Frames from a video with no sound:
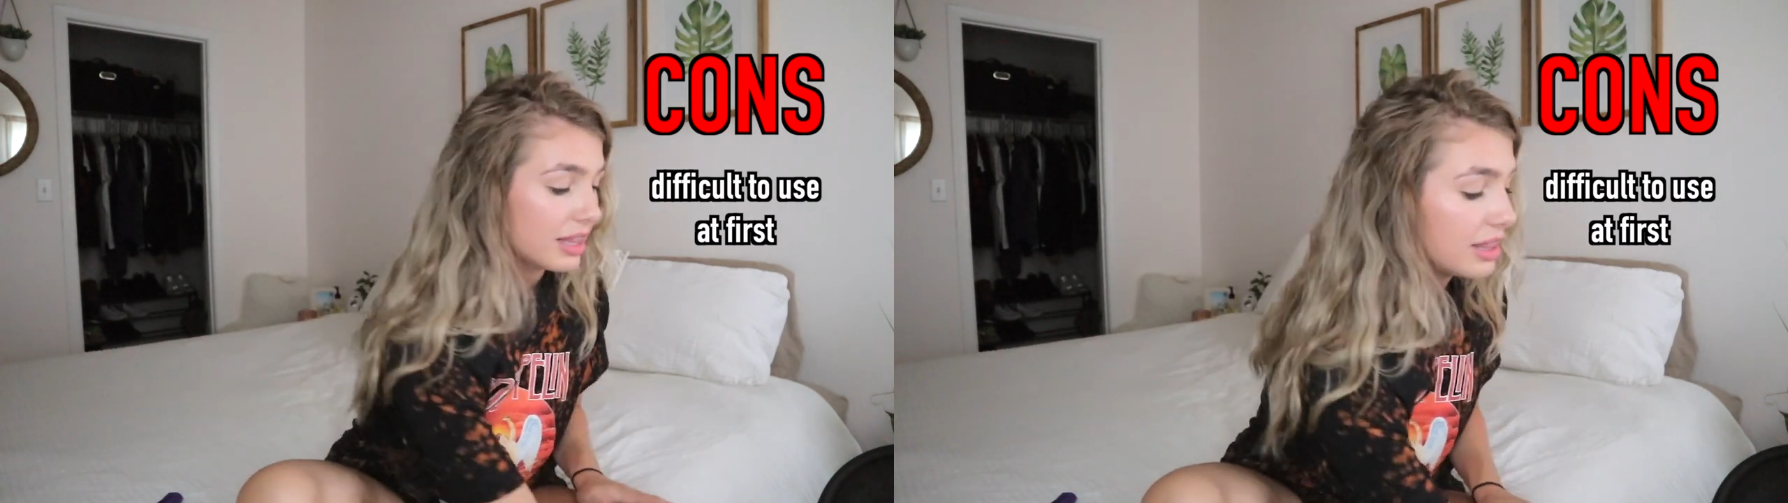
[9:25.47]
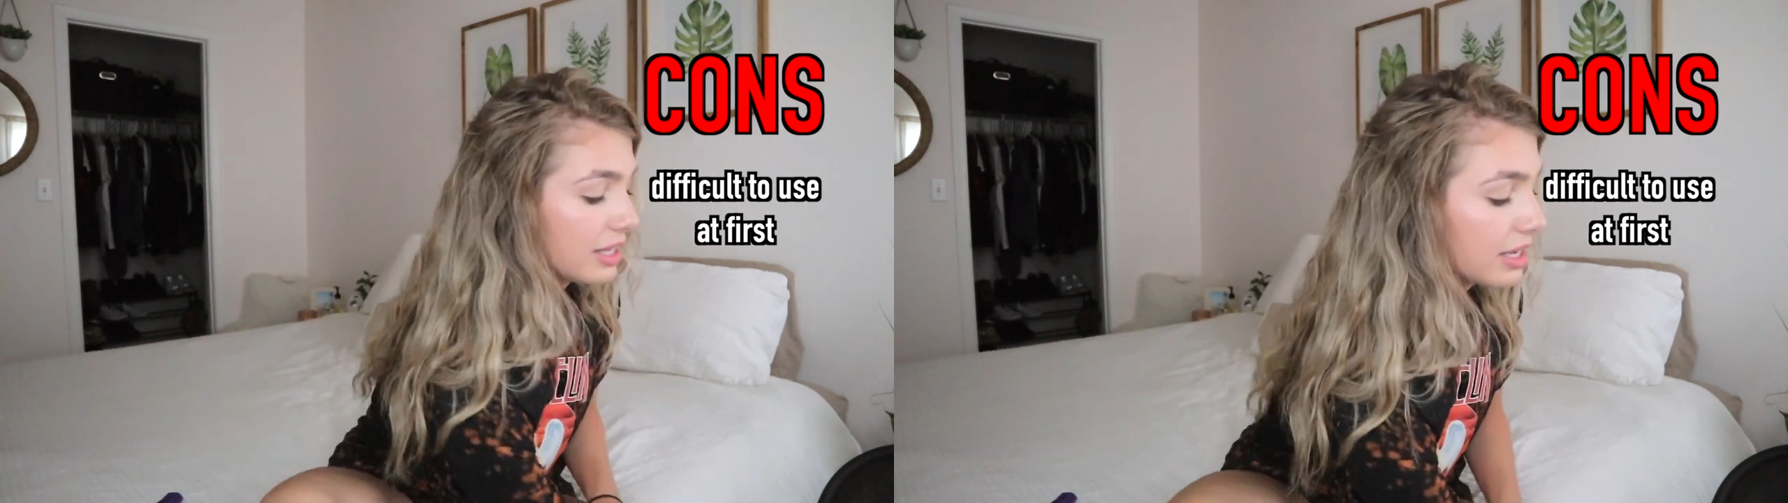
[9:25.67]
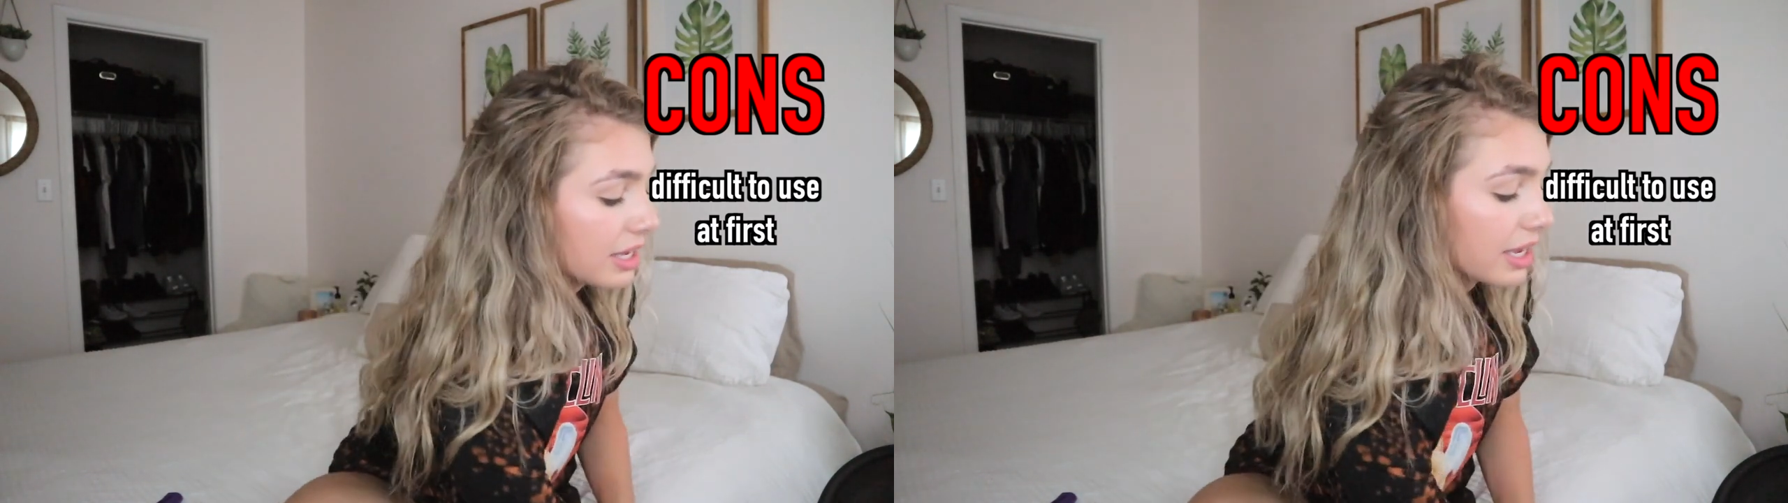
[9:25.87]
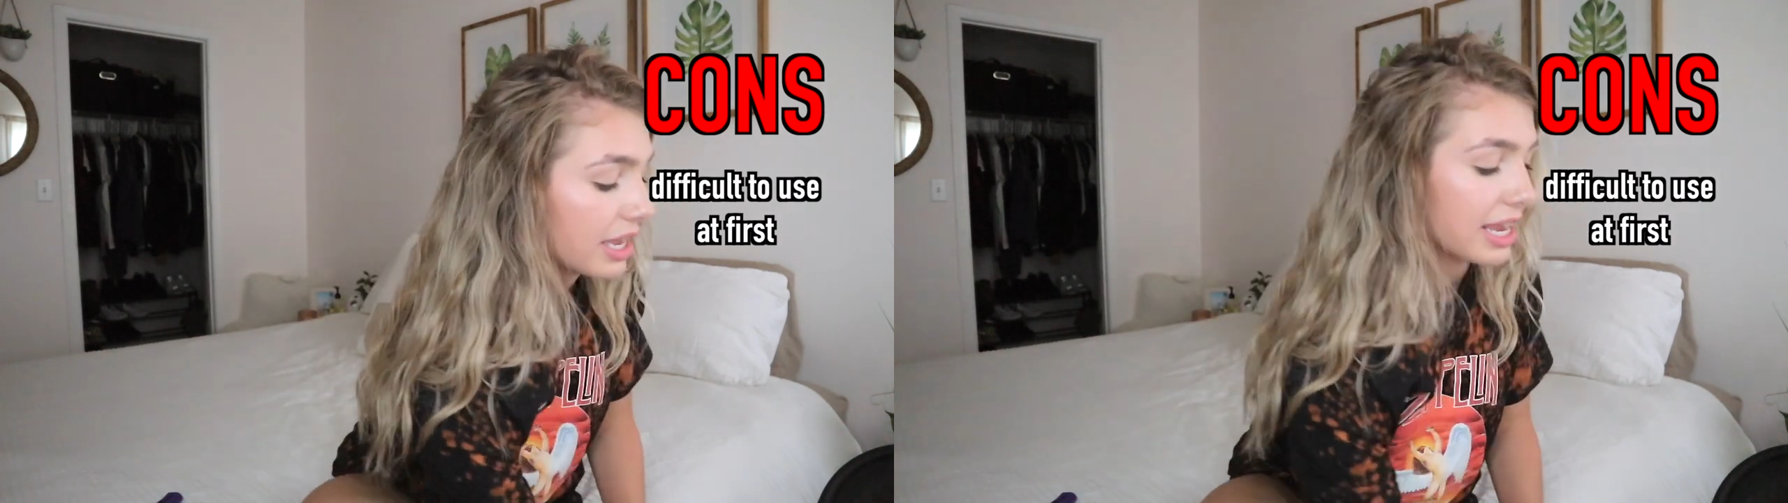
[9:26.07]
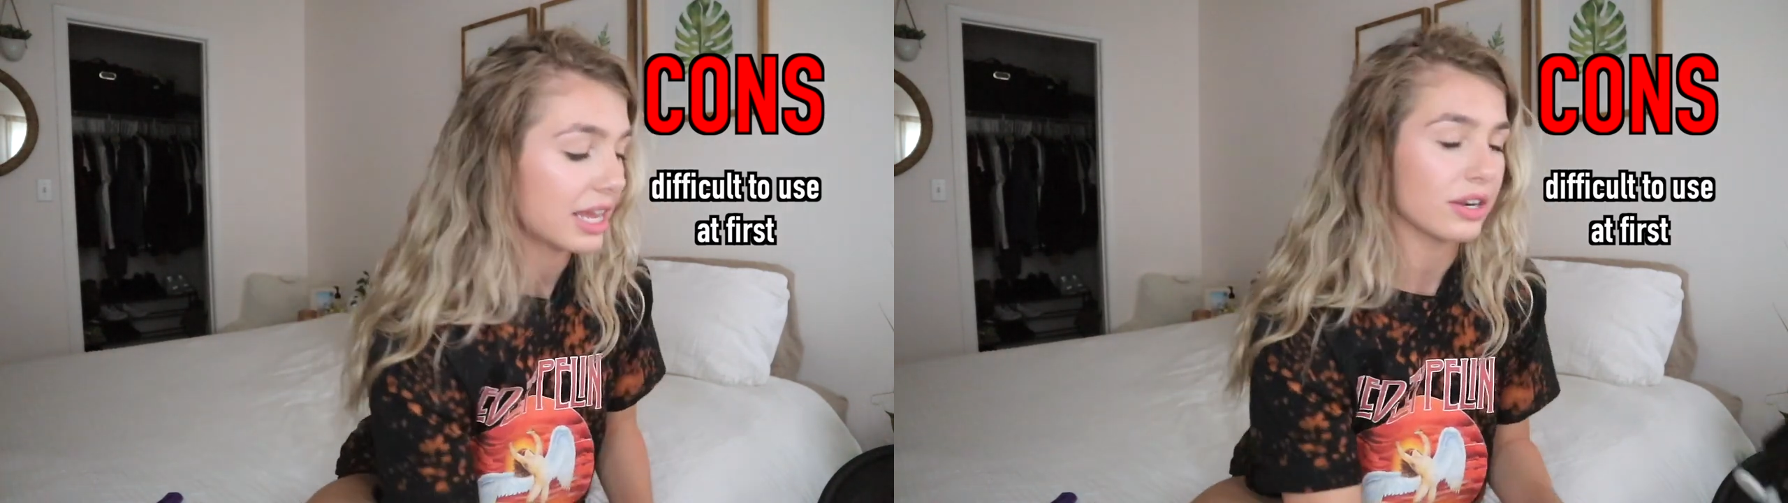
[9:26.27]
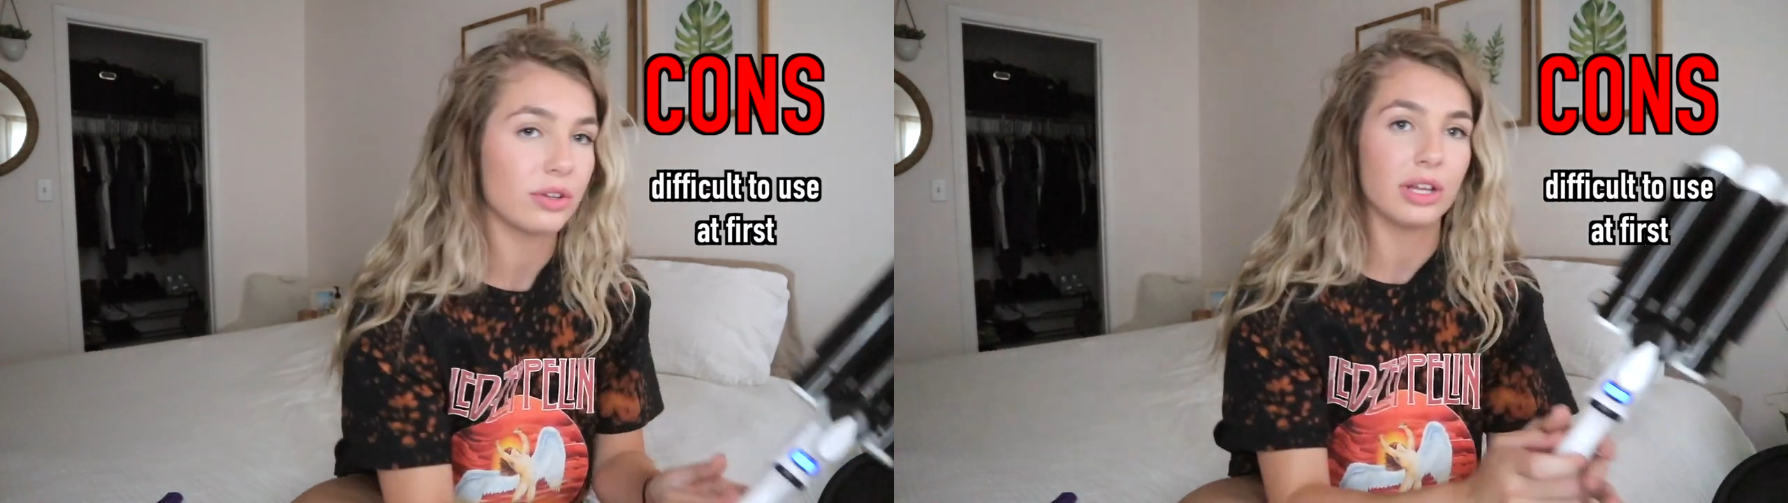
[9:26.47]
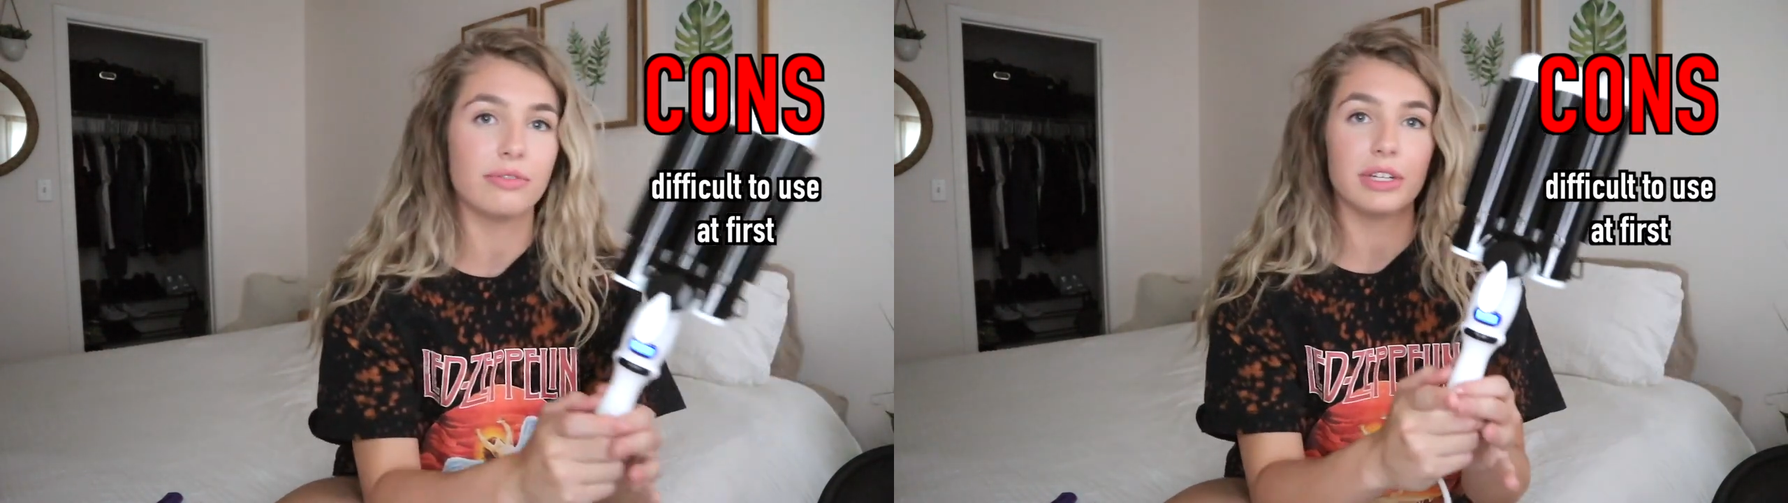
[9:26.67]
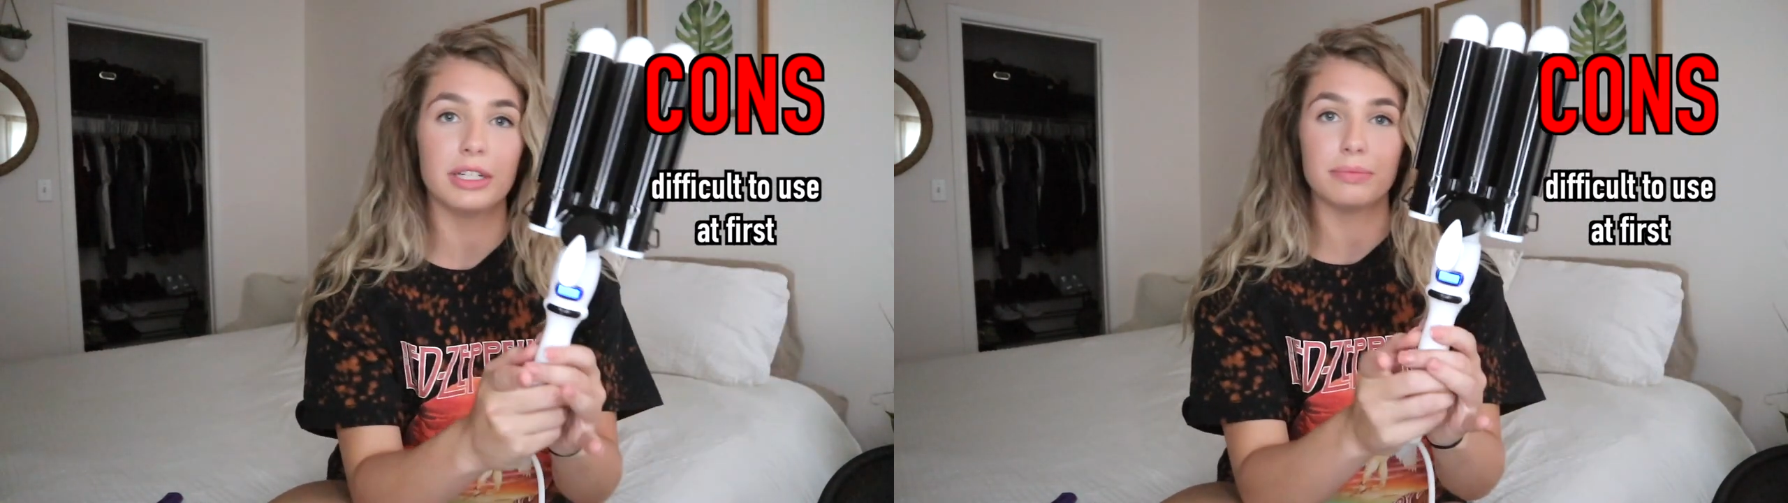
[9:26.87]
the handle
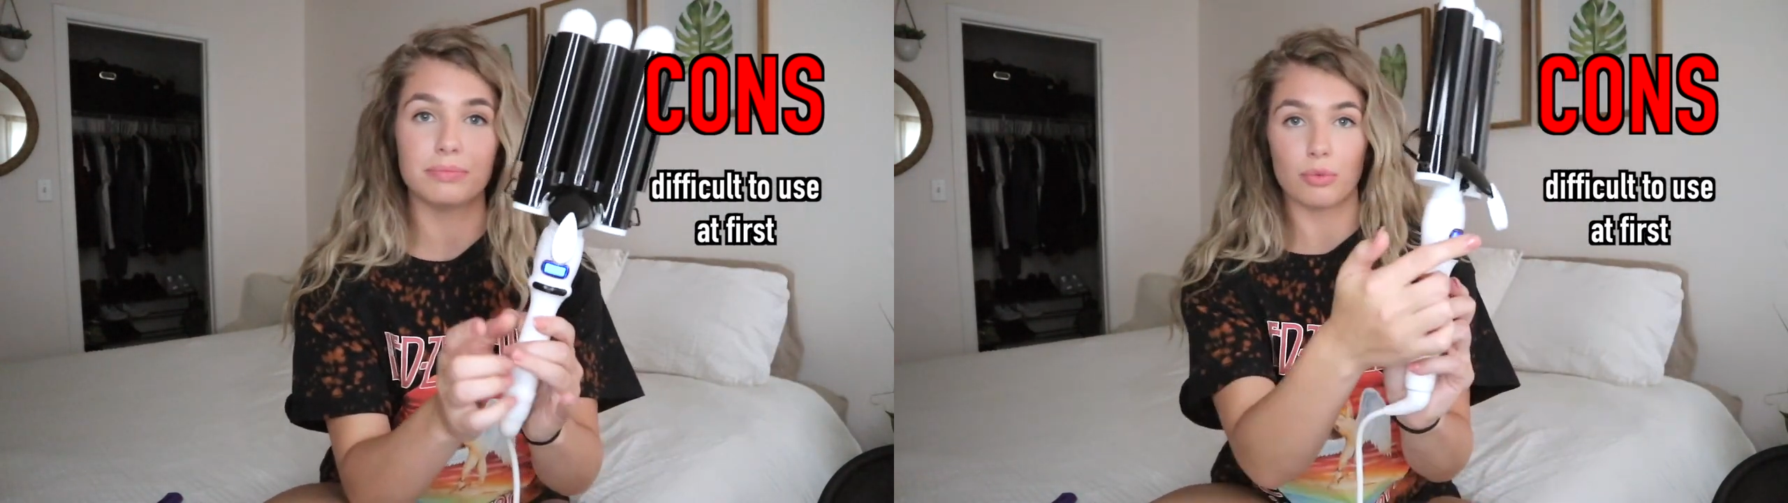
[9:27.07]
of it